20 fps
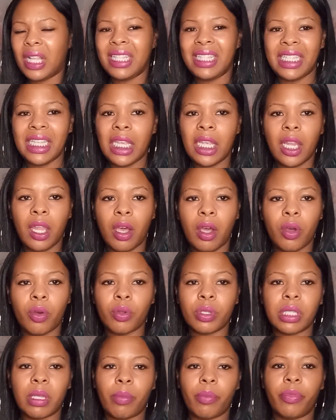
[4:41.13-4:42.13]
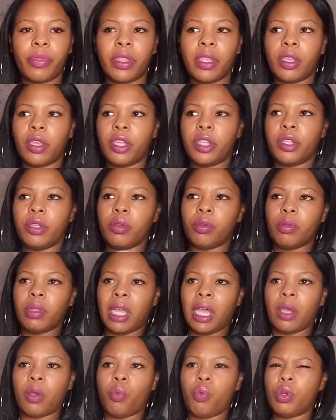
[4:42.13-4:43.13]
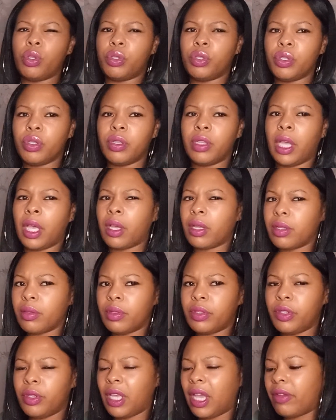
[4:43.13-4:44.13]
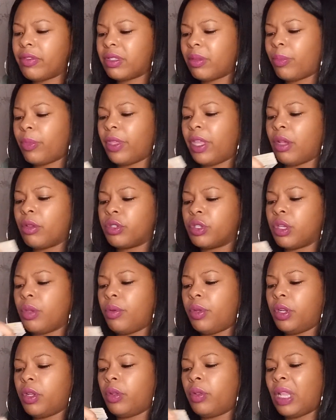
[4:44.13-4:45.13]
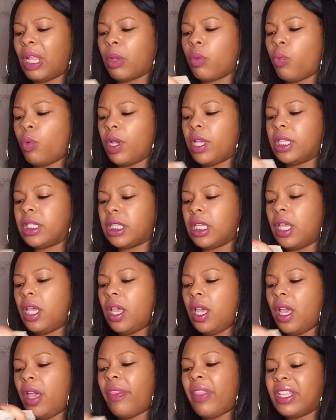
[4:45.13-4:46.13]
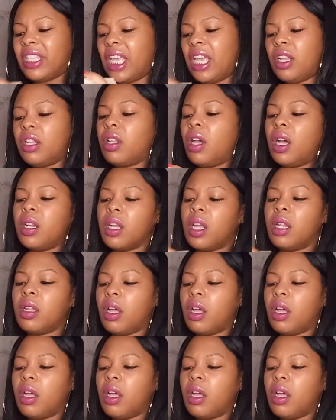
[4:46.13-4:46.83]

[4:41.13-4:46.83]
dealer or something? Can you, like, what do you, like, do you have something else going on? Like, what is it? And they say, no.